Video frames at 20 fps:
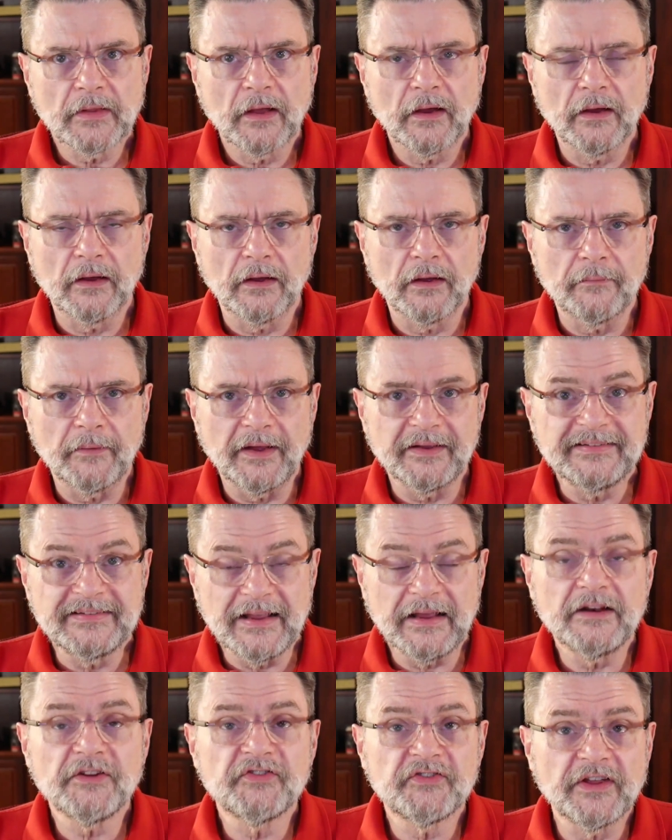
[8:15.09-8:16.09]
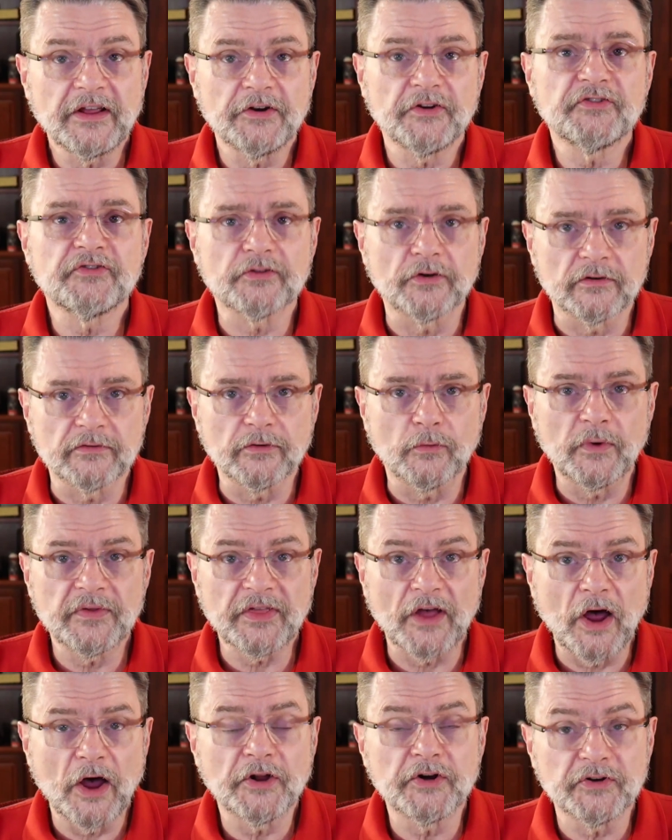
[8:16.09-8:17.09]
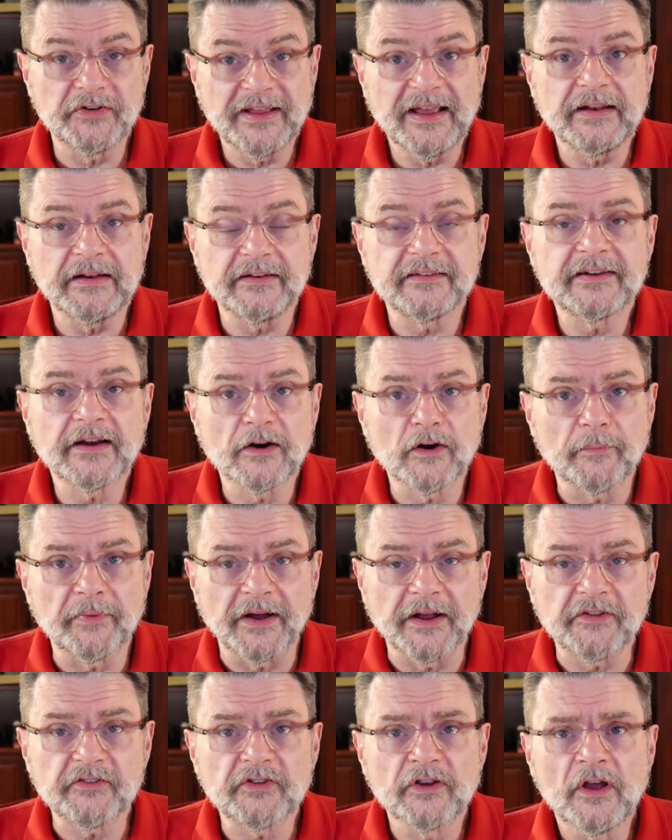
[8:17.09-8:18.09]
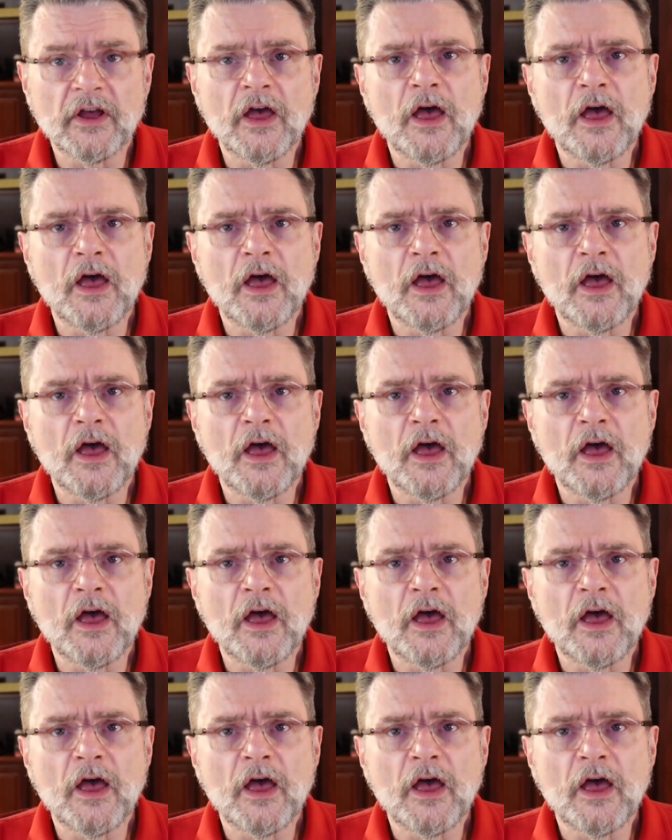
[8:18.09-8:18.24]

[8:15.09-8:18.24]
uh, a data center server with 180 terabytes,